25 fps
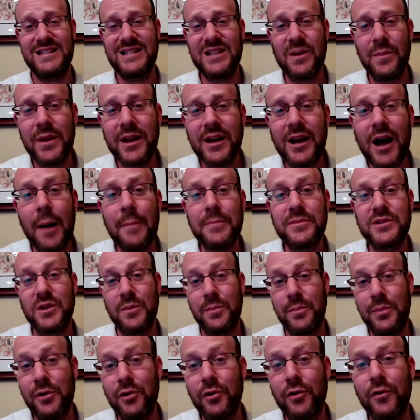somebody comes to
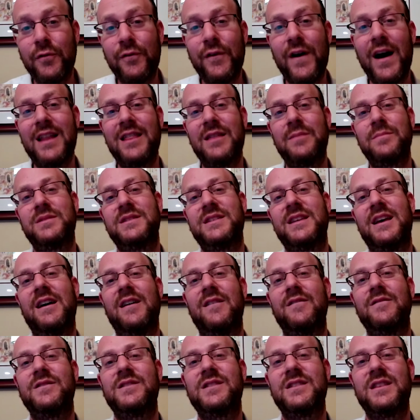purify
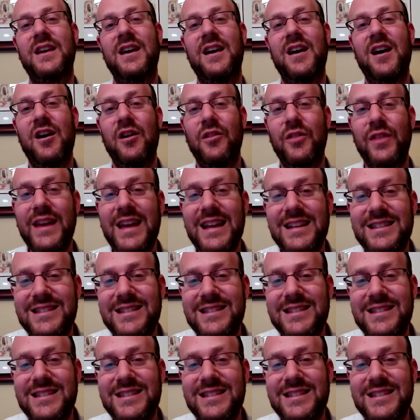themselves, they